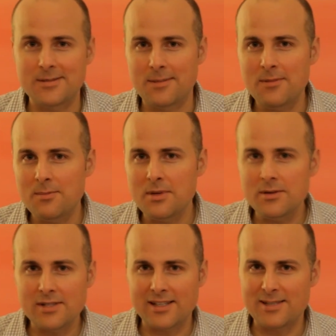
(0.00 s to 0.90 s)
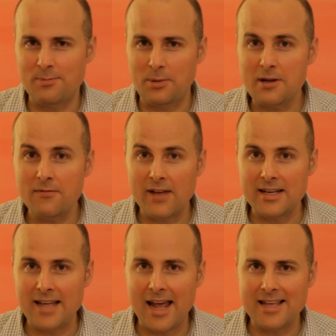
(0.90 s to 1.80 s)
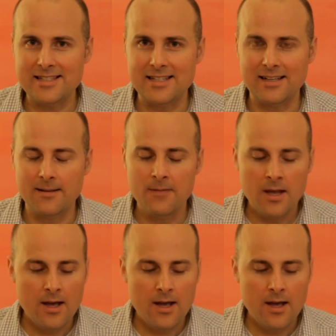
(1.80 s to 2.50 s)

Some of the music is pretty fantastic.